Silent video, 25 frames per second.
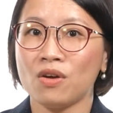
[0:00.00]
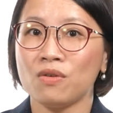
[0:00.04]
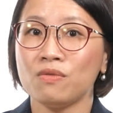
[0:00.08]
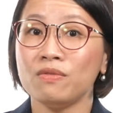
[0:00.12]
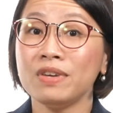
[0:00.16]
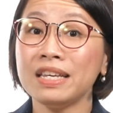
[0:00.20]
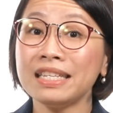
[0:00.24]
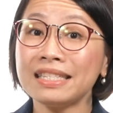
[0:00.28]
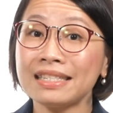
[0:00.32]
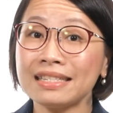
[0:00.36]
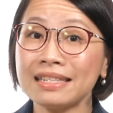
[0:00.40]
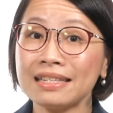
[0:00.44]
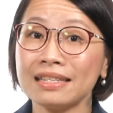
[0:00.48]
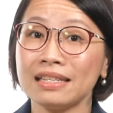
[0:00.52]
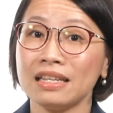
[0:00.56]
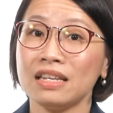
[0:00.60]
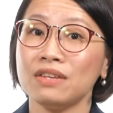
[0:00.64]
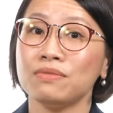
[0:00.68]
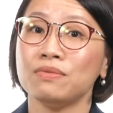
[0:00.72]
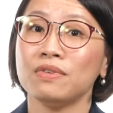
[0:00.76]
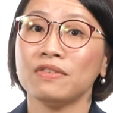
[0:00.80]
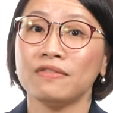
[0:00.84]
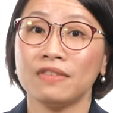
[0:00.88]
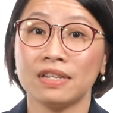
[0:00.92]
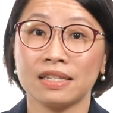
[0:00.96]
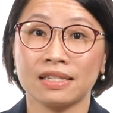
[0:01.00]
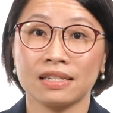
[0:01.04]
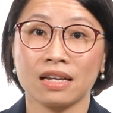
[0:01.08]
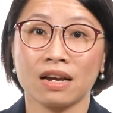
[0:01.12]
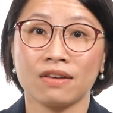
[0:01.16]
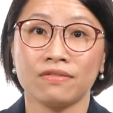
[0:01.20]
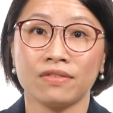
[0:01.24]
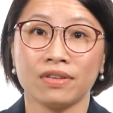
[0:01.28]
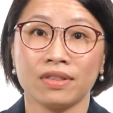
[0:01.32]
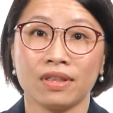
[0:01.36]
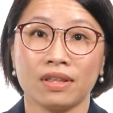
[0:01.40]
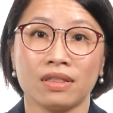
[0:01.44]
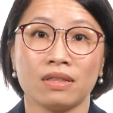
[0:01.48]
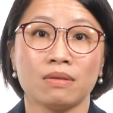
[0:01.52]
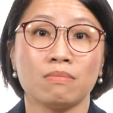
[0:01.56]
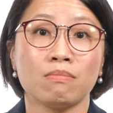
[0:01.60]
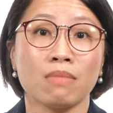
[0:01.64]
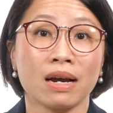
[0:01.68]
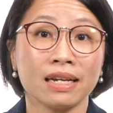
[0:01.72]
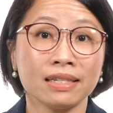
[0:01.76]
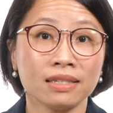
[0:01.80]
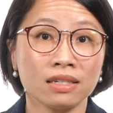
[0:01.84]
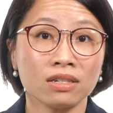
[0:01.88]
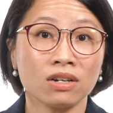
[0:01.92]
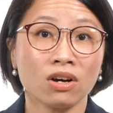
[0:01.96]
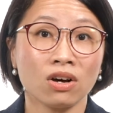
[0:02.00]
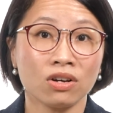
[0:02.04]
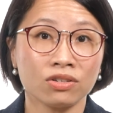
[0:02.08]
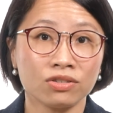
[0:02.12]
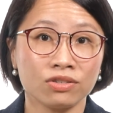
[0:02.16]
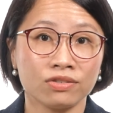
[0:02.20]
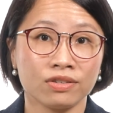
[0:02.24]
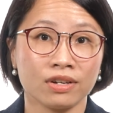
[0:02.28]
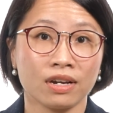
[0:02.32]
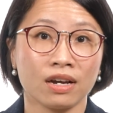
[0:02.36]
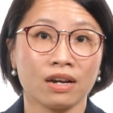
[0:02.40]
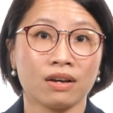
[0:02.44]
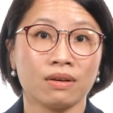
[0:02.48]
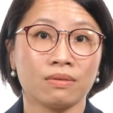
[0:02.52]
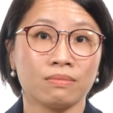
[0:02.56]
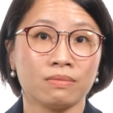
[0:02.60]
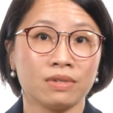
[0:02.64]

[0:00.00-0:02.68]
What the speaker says: Recently, we've discovered that the mitochondria,